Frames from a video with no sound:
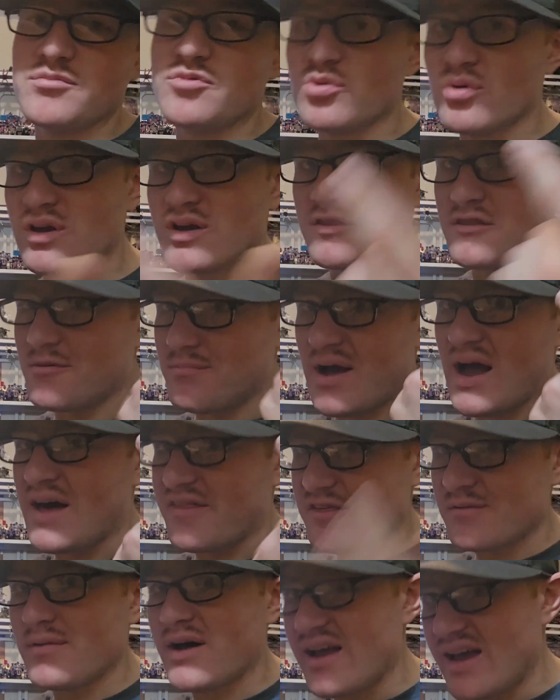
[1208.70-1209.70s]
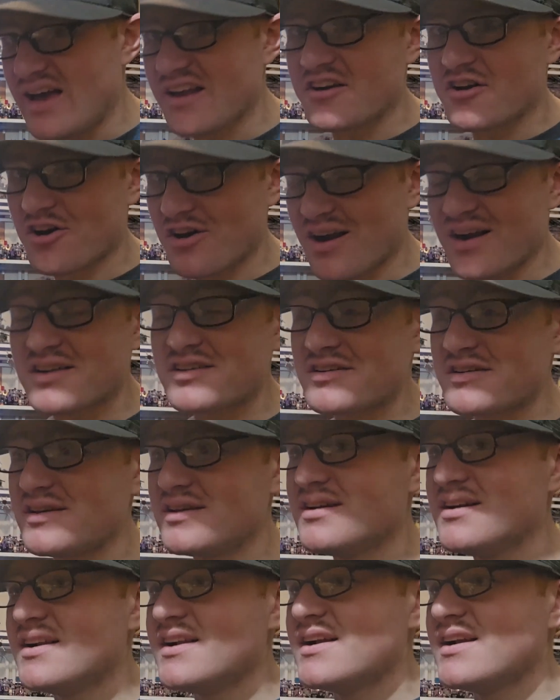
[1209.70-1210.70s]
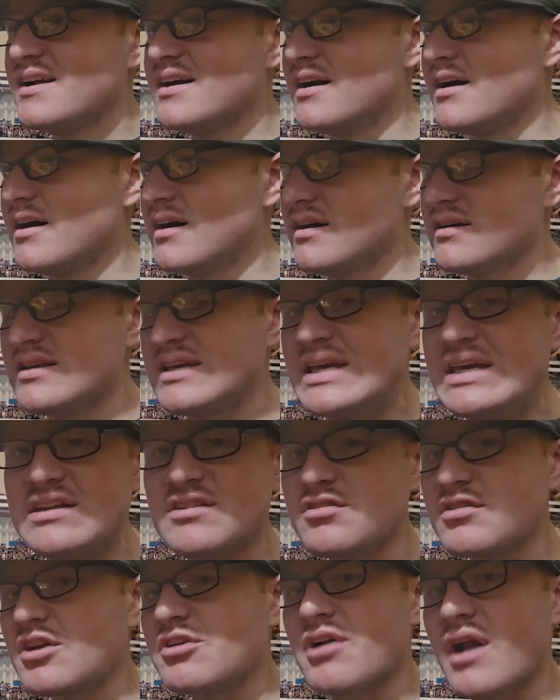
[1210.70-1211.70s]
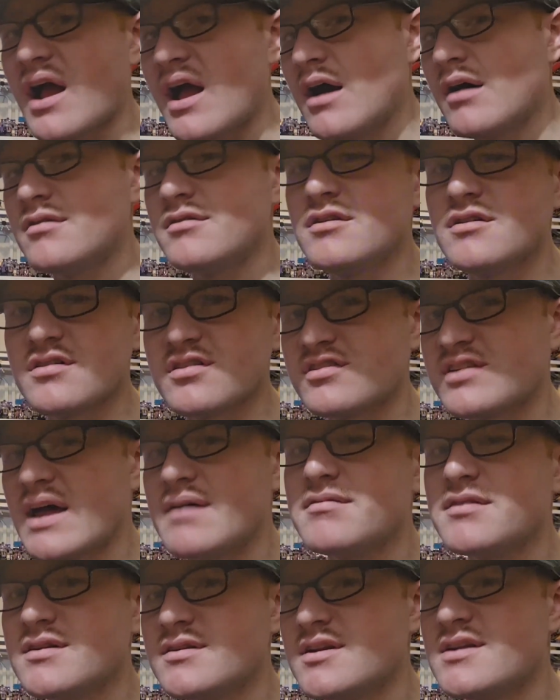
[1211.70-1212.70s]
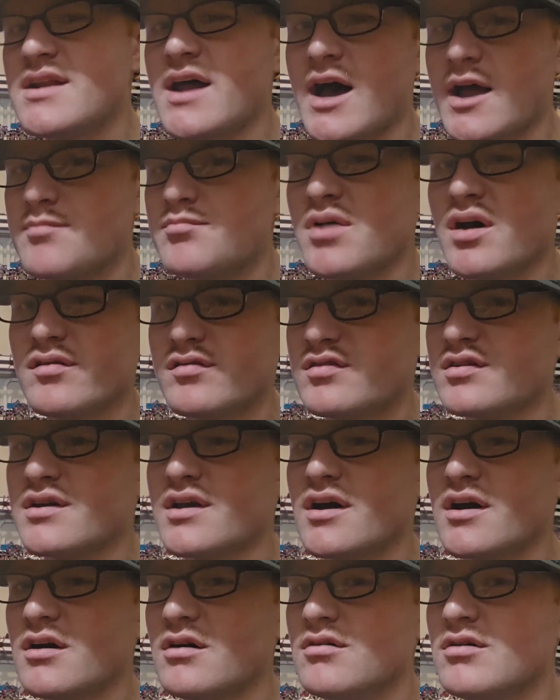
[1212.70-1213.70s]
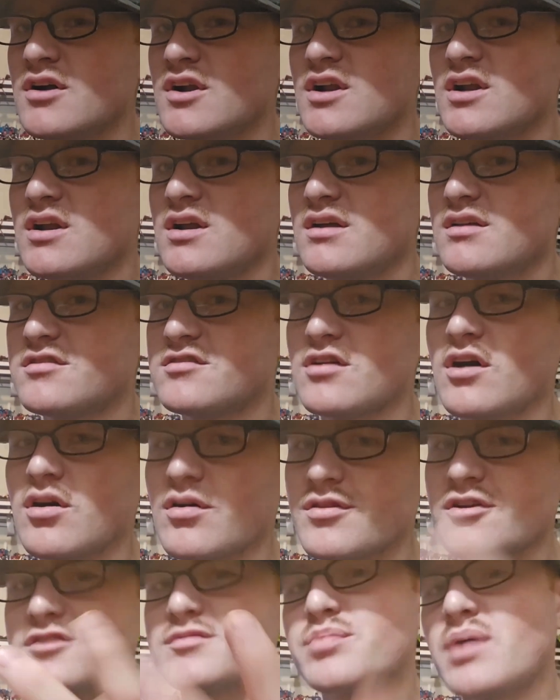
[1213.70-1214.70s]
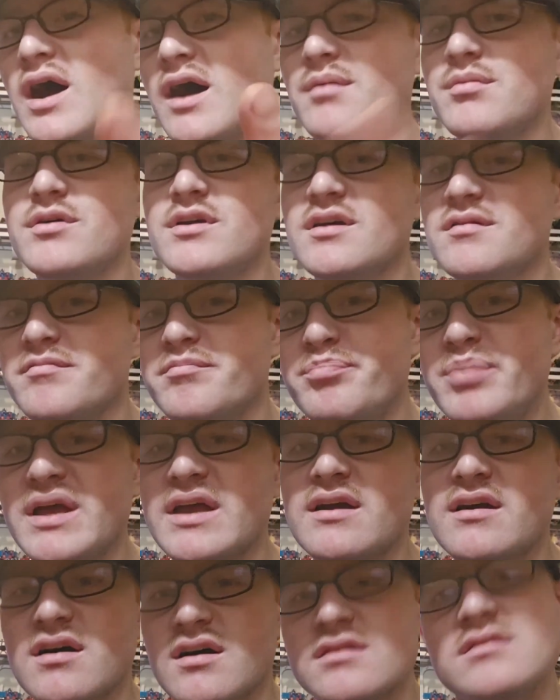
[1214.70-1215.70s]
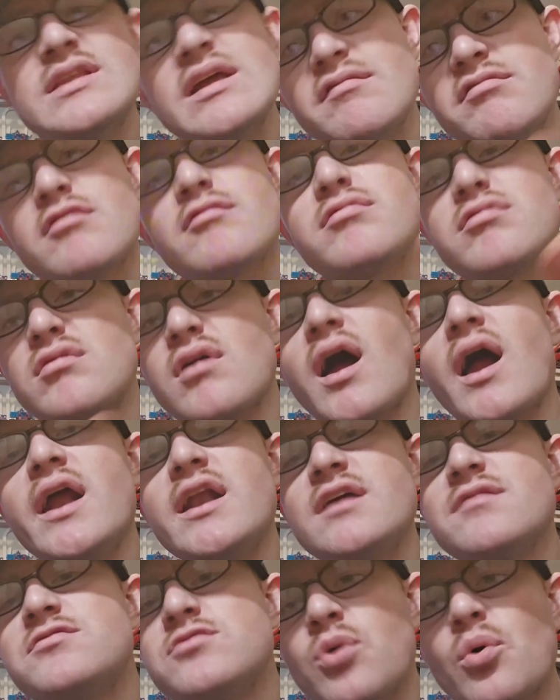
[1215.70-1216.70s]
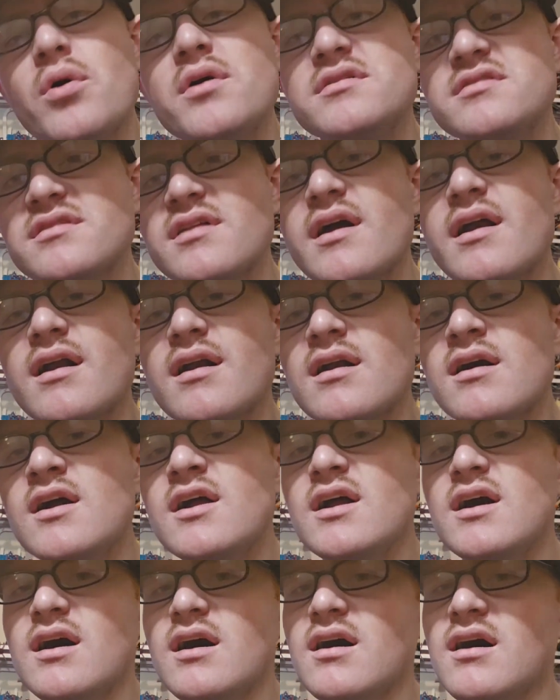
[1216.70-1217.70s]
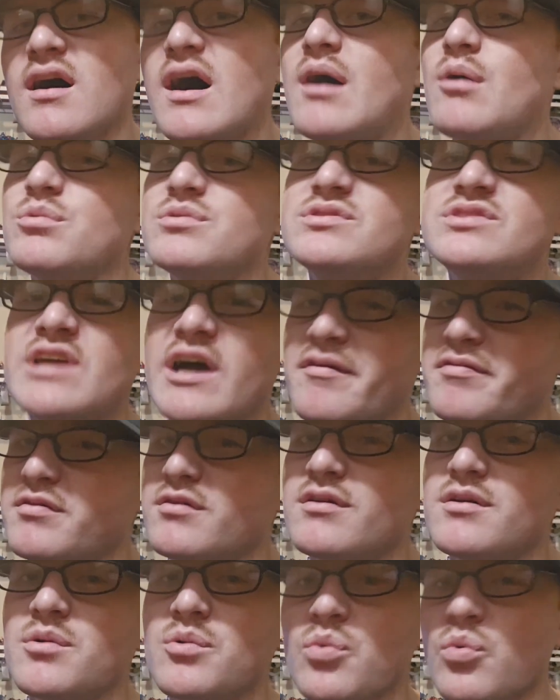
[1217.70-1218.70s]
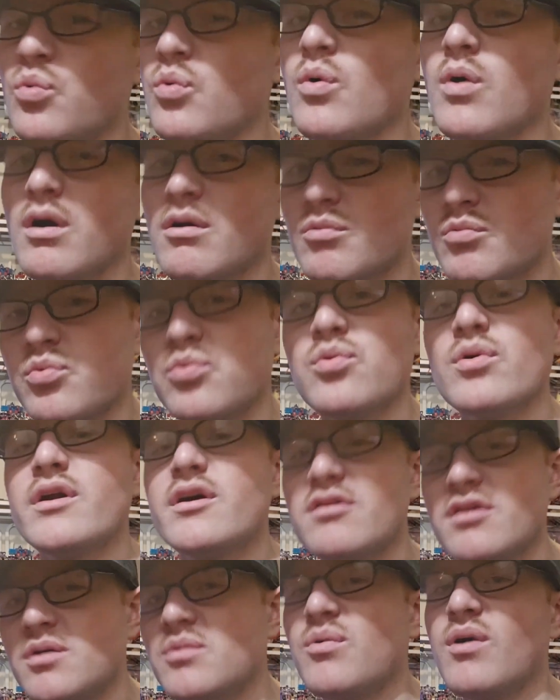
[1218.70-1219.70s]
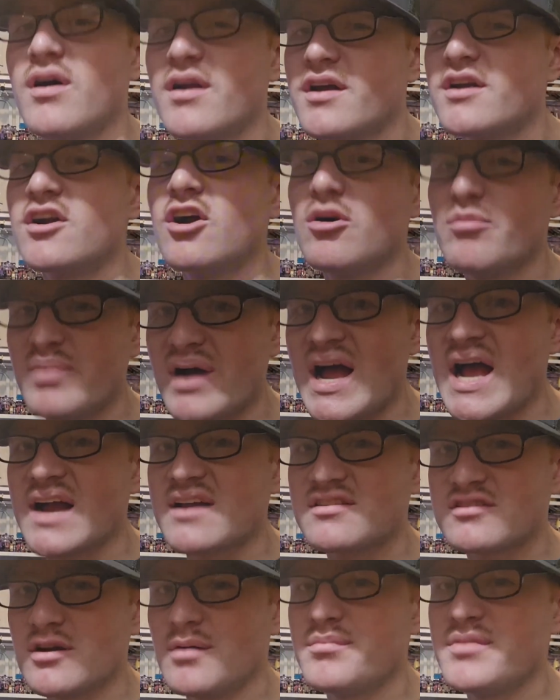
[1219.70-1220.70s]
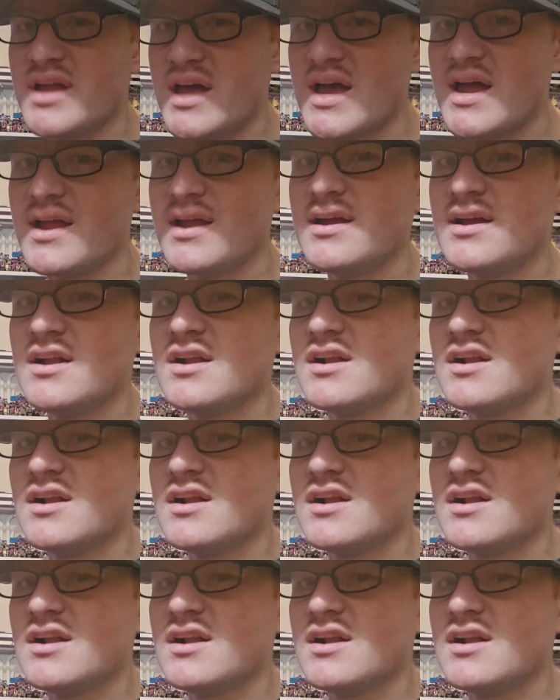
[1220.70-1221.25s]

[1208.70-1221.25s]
doing the math in my head correctly, easily around 7 to 9 months ago. So there's probably a different variety of toys there. I would definitely really want to go back someday.